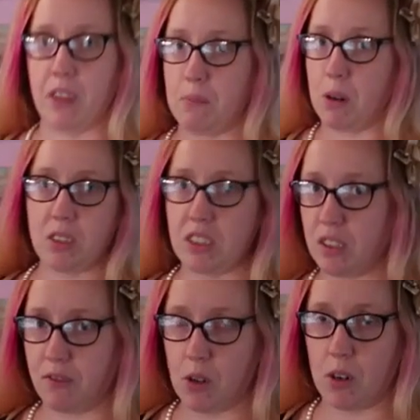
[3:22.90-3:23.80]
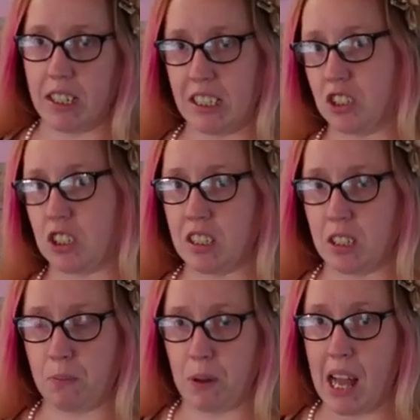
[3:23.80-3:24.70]
that most of the flooring is just
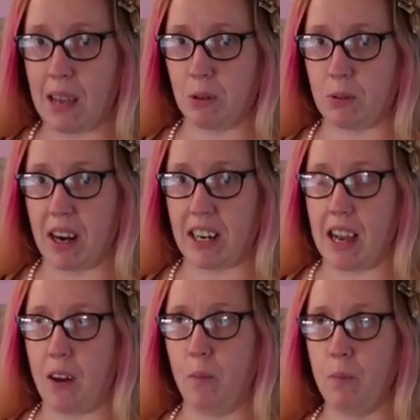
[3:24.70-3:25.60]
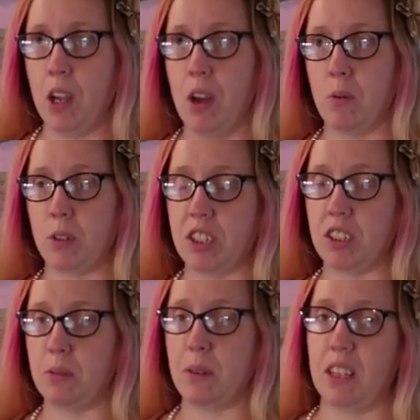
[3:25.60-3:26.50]
this plywood right now. We're
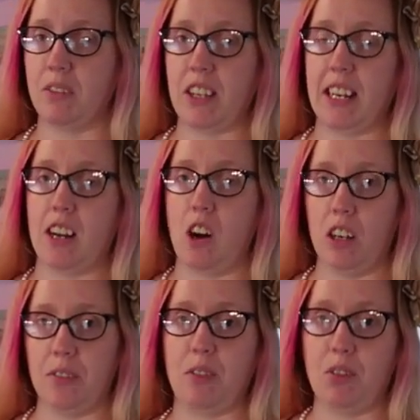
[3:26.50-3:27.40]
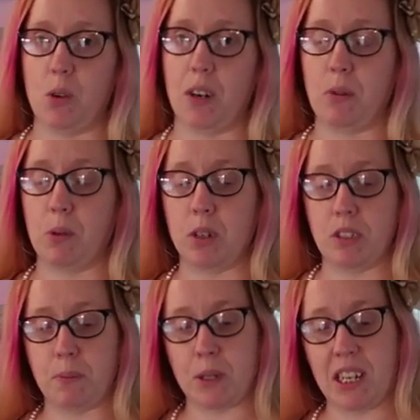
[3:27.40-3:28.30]
still in the middle of getting all of the flooring. We're going
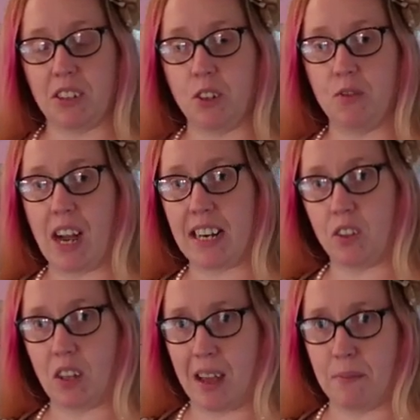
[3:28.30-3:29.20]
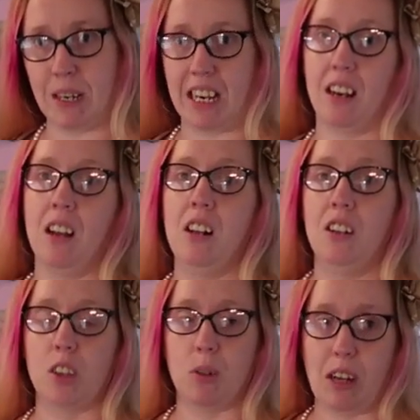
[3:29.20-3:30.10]
to put down a new vinyl laminate
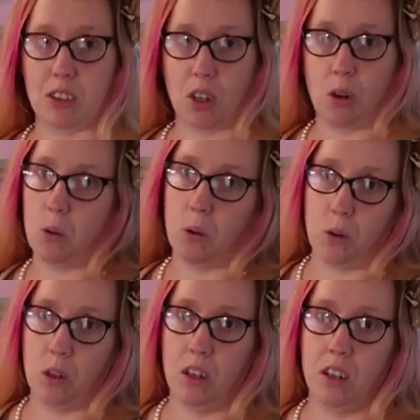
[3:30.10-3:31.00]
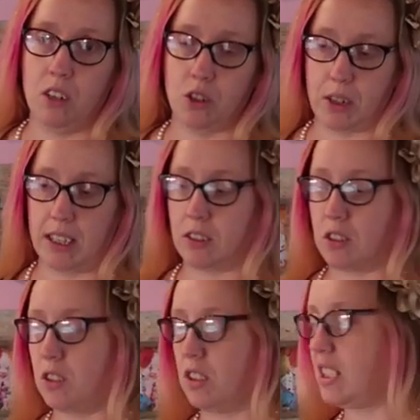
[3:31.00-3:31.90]
throughout the whole trailer. So you'll